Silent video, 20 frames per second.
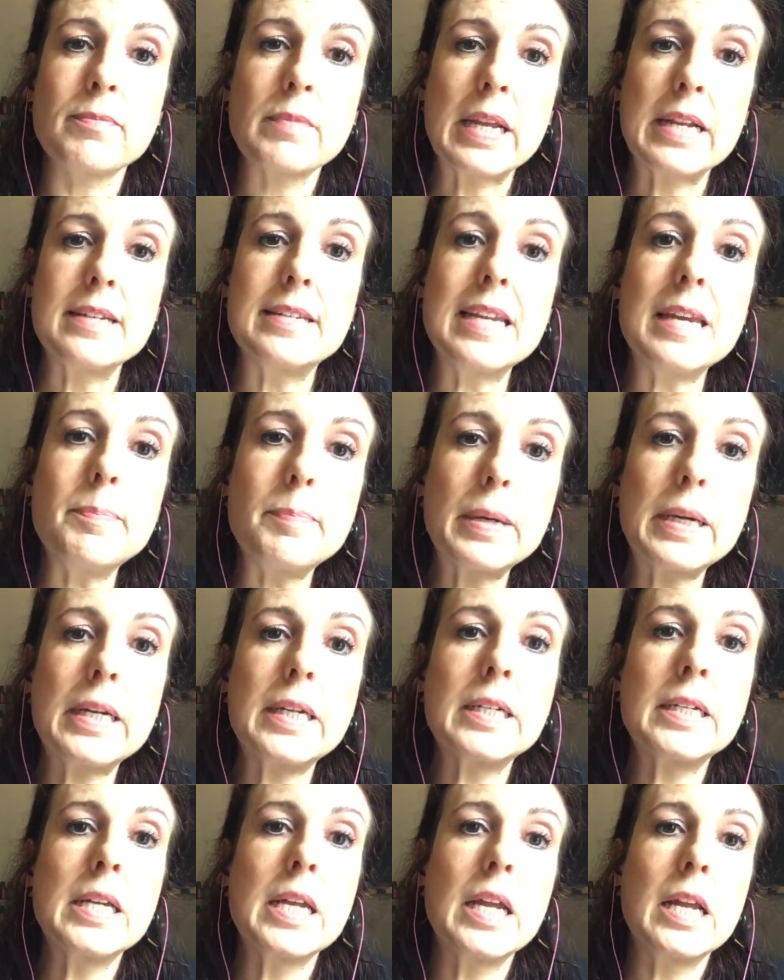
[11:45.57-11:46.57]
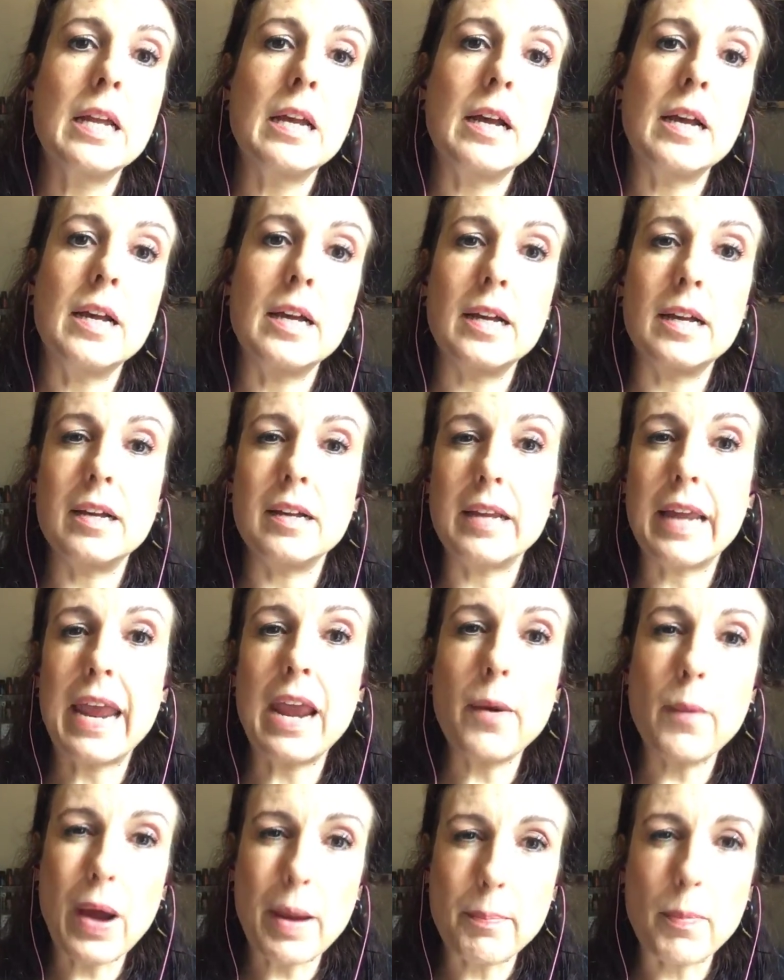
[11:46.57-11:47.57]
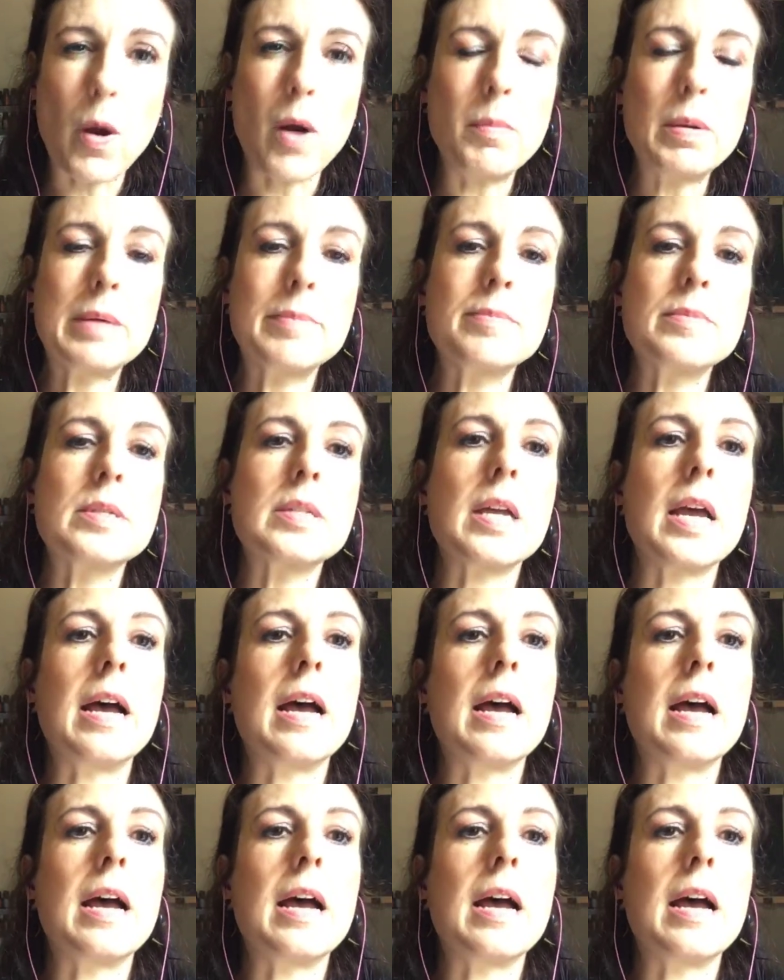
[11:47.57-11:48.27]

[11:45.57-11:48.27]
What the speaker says: deeper airway problems,